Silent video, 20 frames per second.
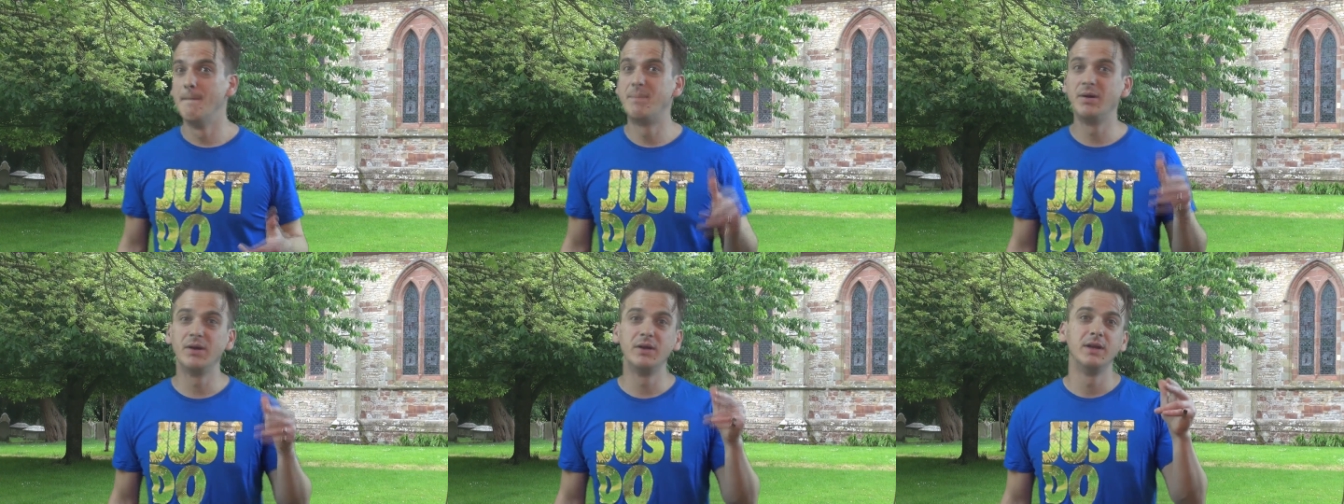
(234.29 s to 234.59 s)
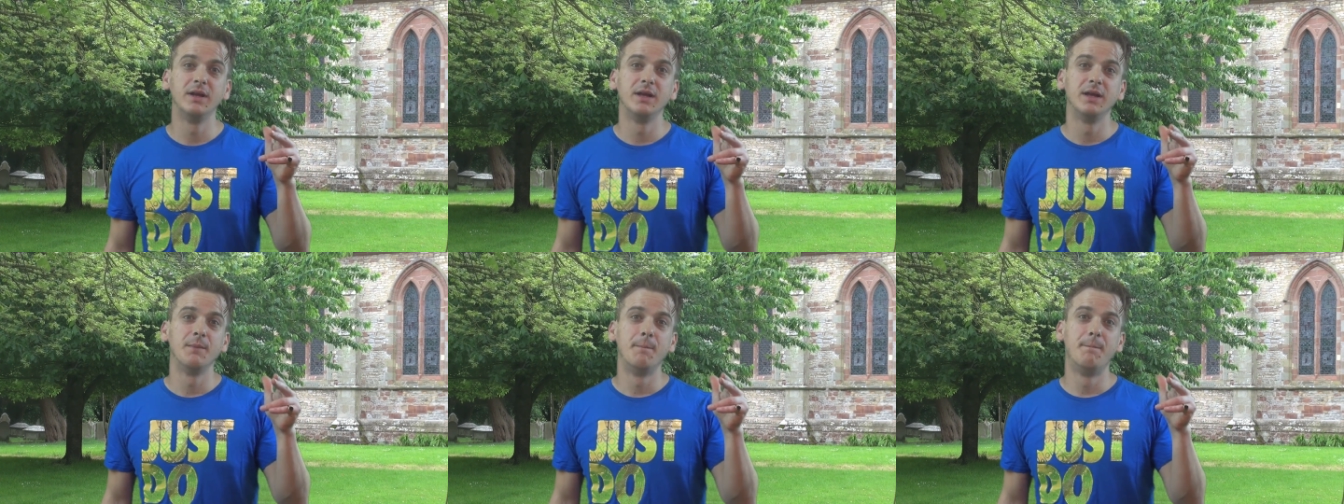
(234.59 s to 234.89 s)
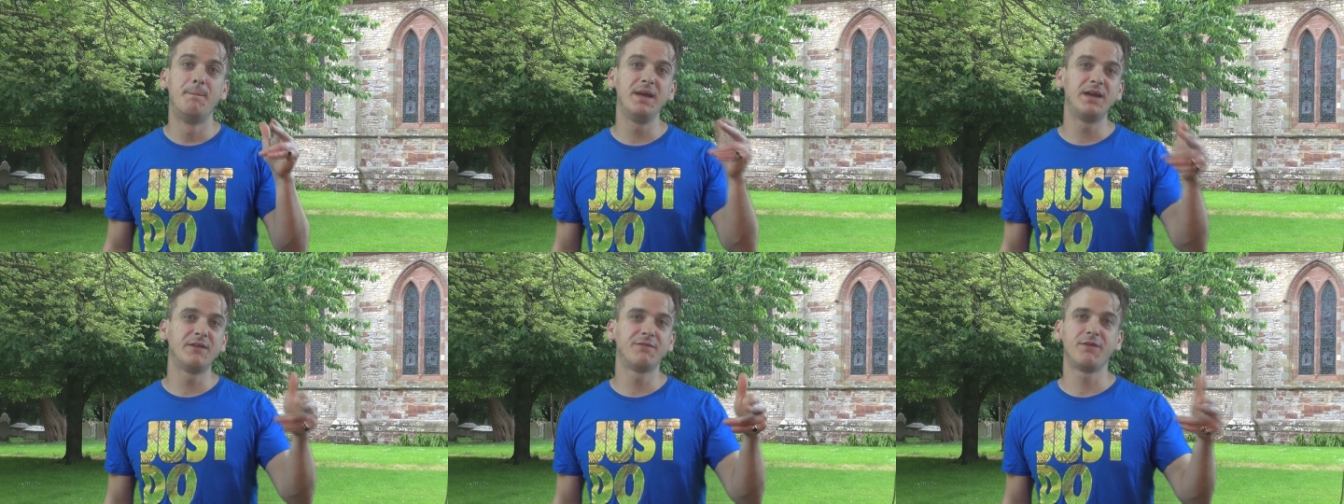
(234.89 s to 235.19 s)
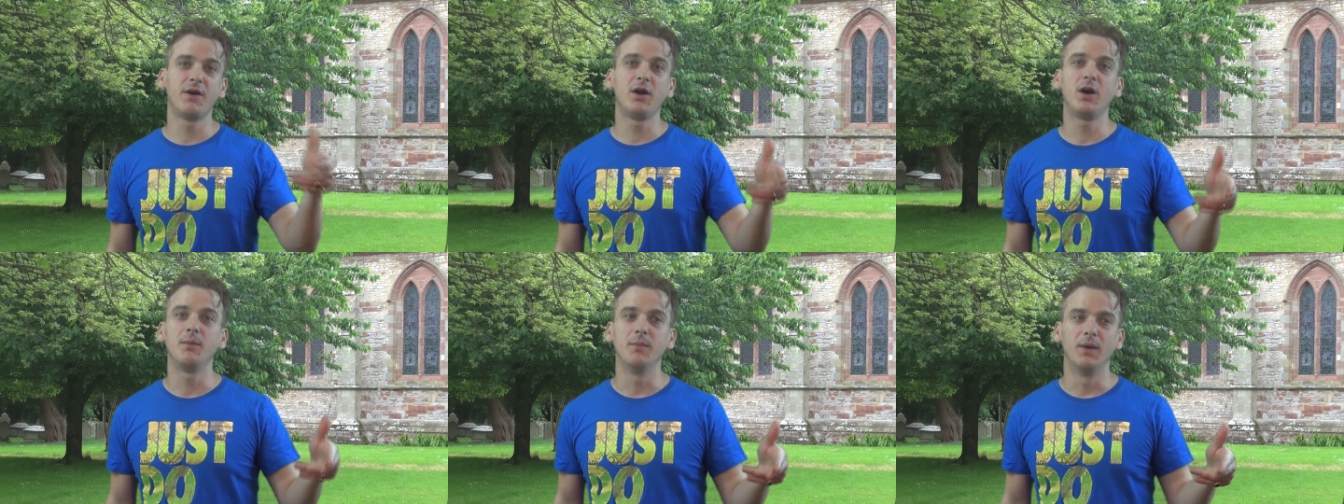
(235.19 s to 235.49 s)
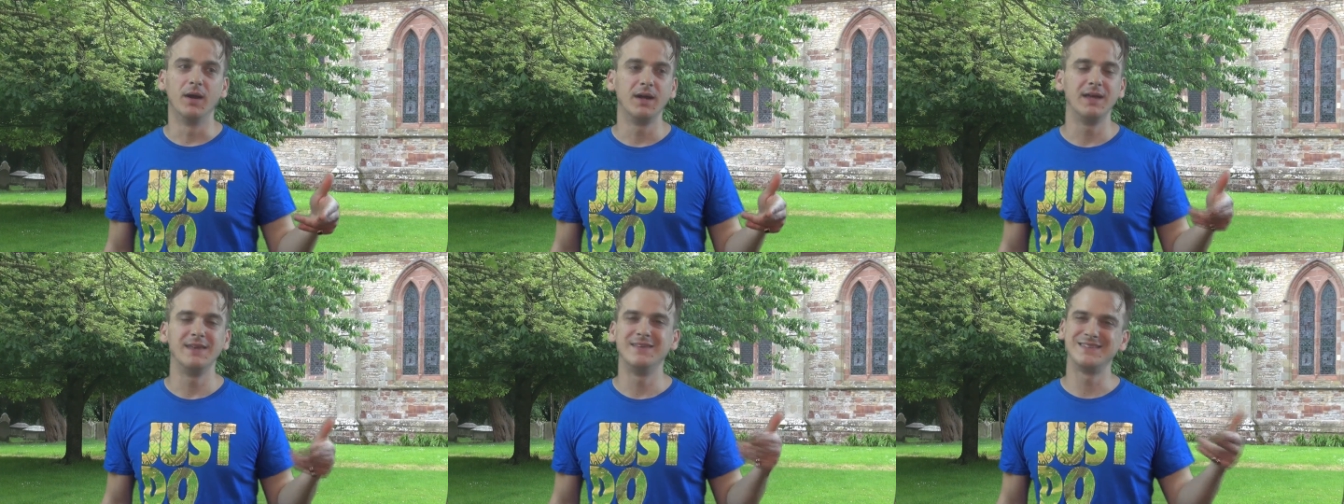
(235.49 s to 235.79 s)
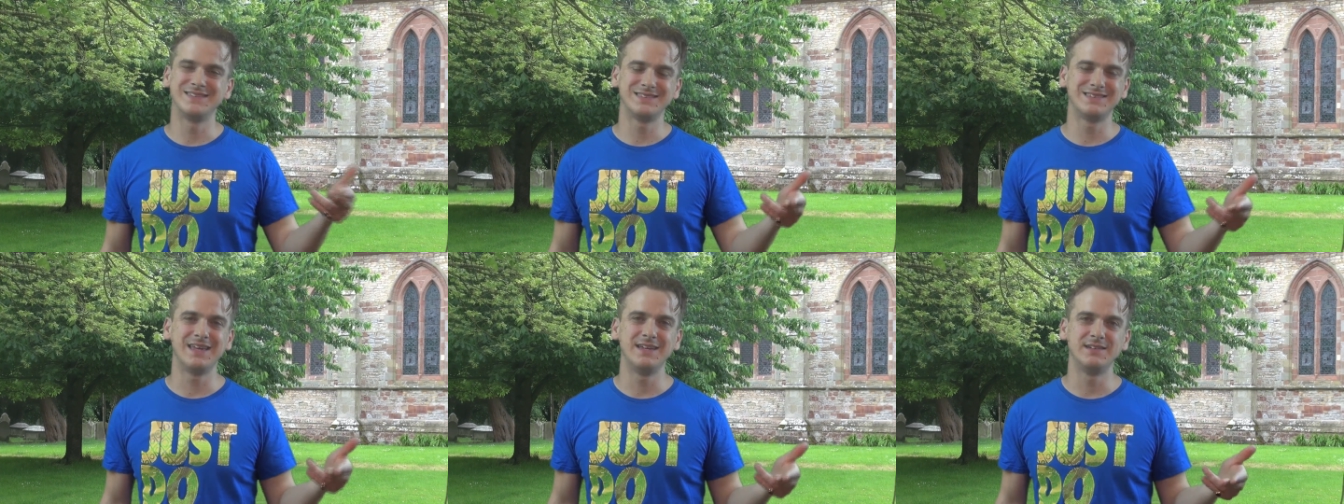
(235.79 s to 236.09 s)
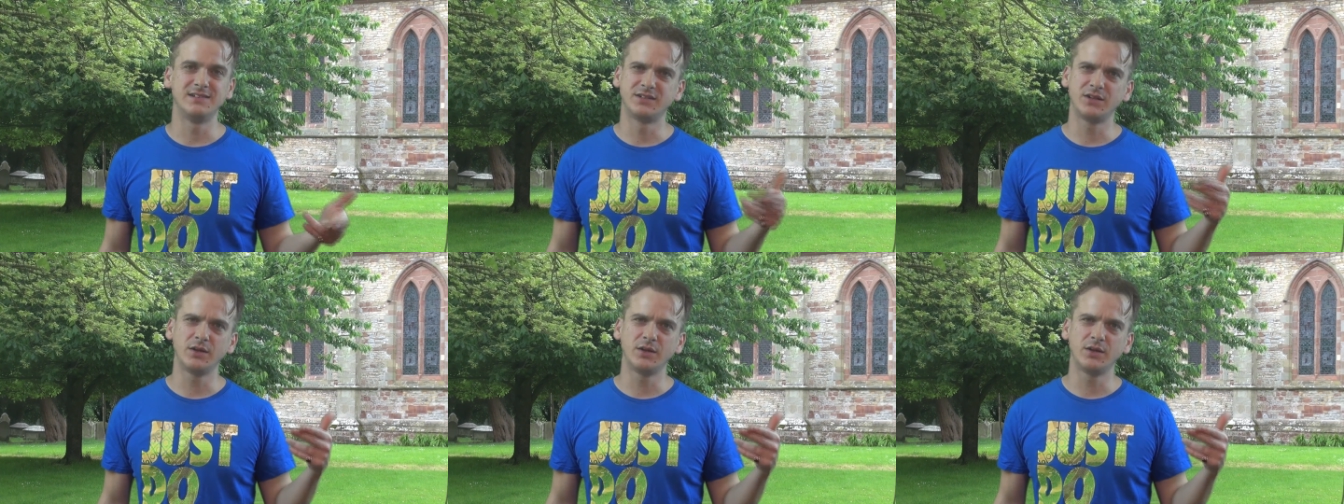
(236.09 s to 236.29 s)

But Big Pharma in the States,